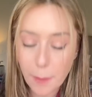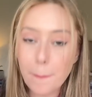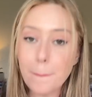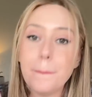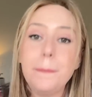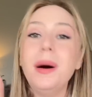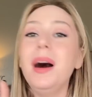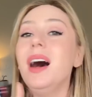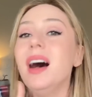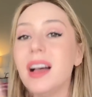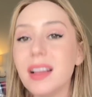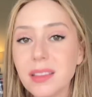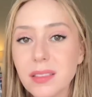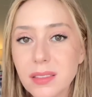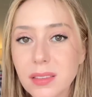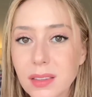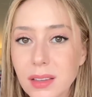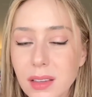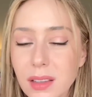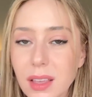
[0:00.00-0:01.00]

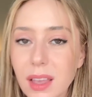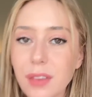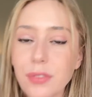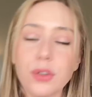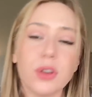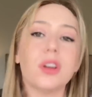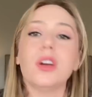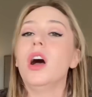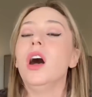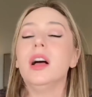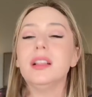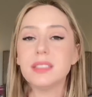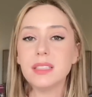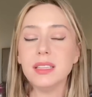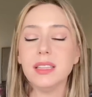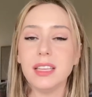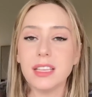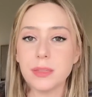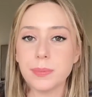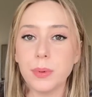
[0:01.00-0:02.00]
But if you're
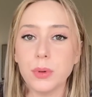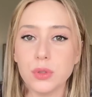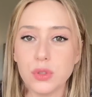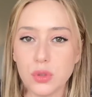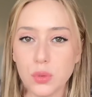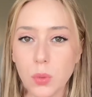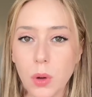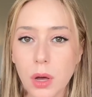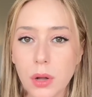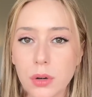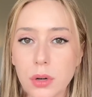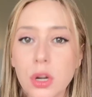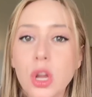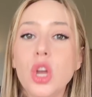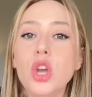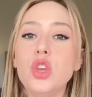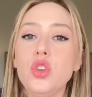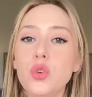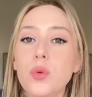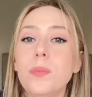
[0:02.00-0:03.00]
constantly exposed to water,
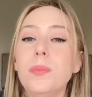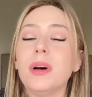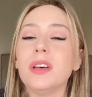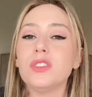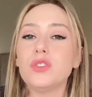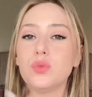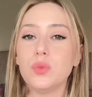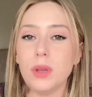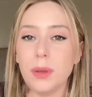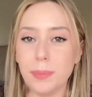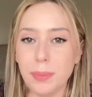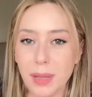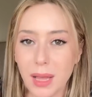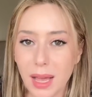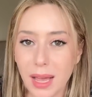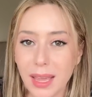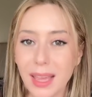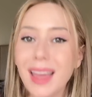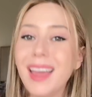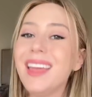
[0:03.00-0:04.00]
you must
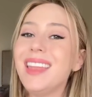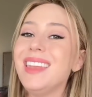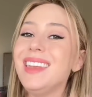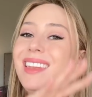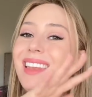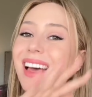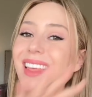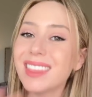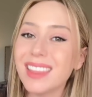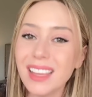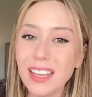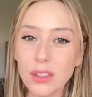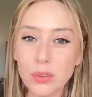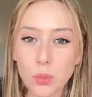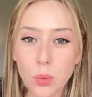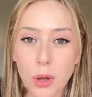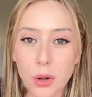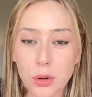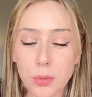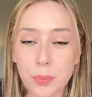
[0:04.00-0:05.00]
reapply. Nothing is
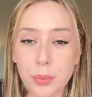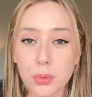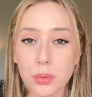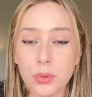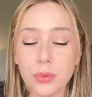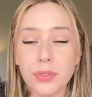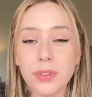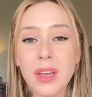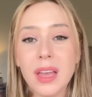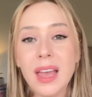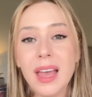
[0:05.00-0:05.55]
waterproof.